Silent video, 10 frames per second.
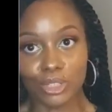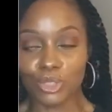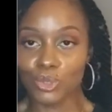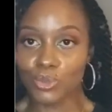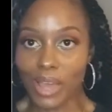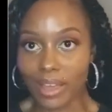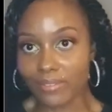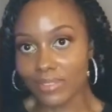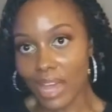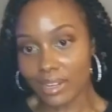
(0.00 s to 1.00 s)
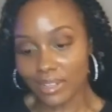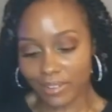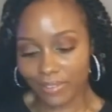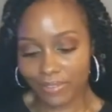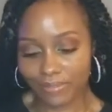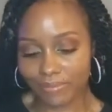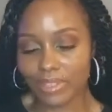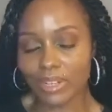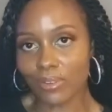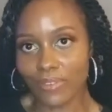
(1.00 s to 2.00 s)
or do you have not enough,
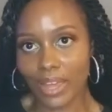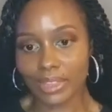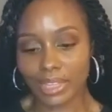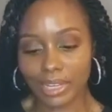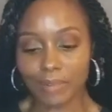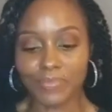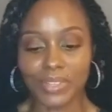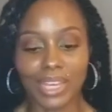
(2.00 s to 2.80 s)
you know, fat there?